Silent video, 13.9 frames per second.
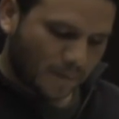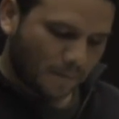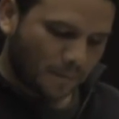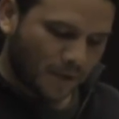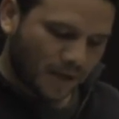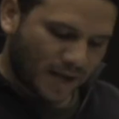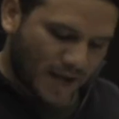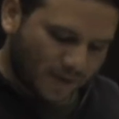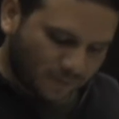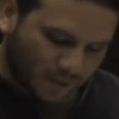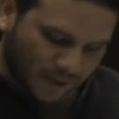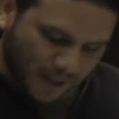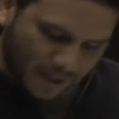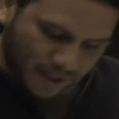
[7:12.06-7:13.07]
But
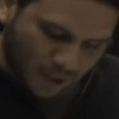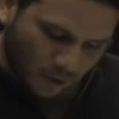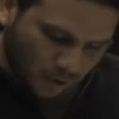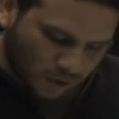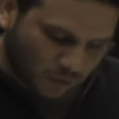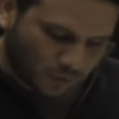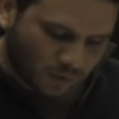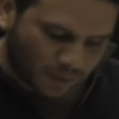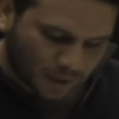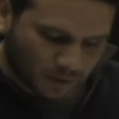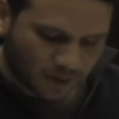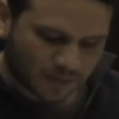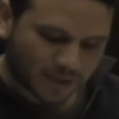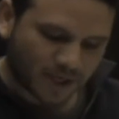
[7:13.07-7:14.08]
every day, they also
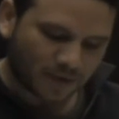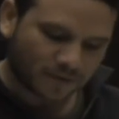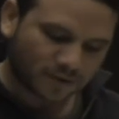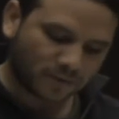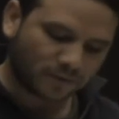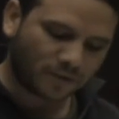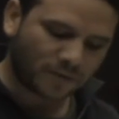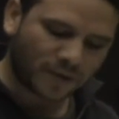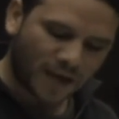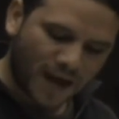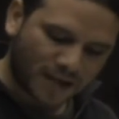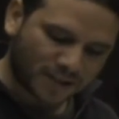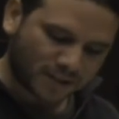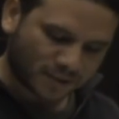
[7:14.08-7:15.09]
rebuild themselves from the
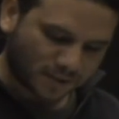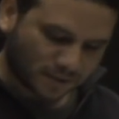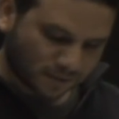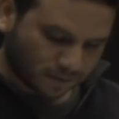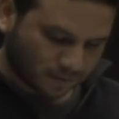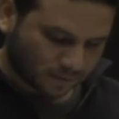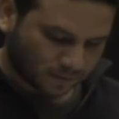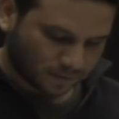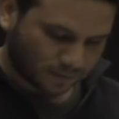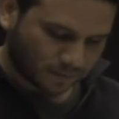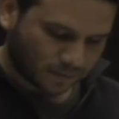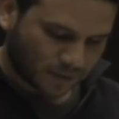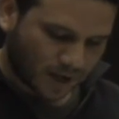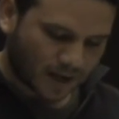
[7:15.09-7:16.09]
ashes.
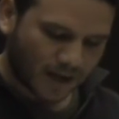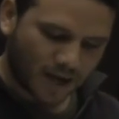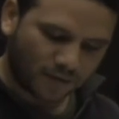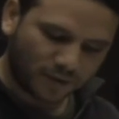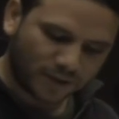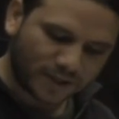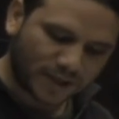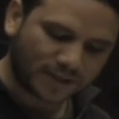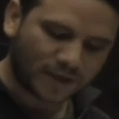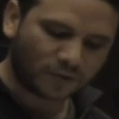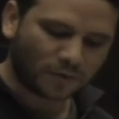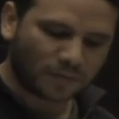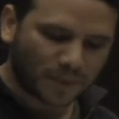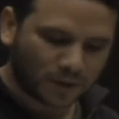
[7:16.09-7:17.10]
And every day,
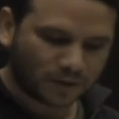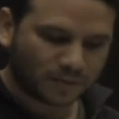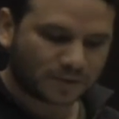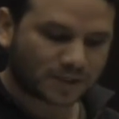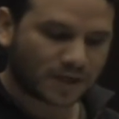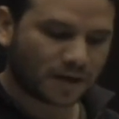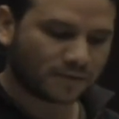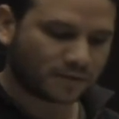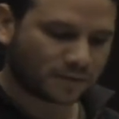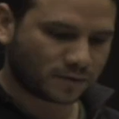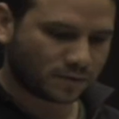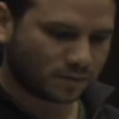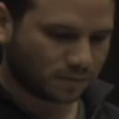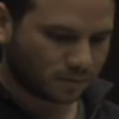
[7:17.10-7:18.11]
they rebuild
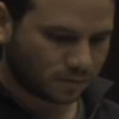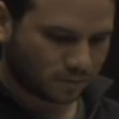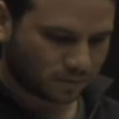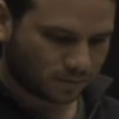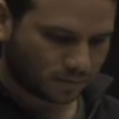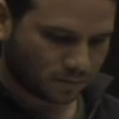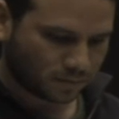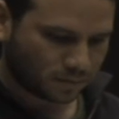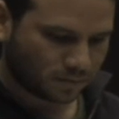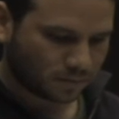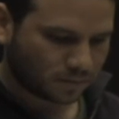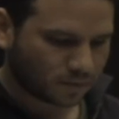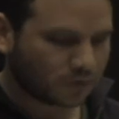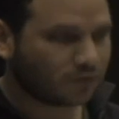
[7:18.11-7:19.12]
themselves
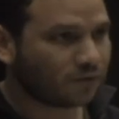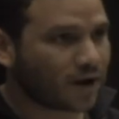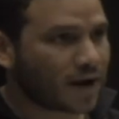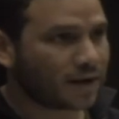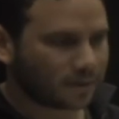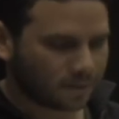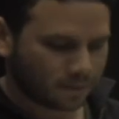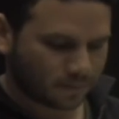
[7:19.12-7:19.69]
to fight.